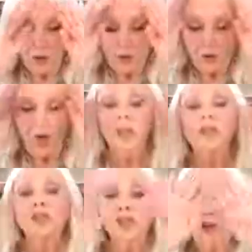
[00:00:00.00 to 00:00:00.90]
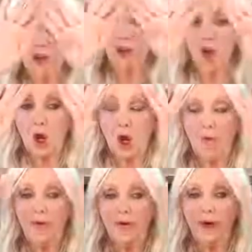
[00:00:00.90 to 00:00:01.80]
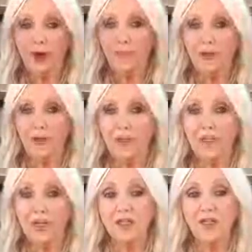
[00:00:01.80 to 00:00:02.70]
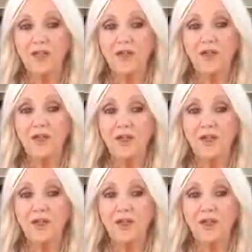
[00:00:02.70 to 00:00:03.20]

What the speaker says: doing is you just open up your attention.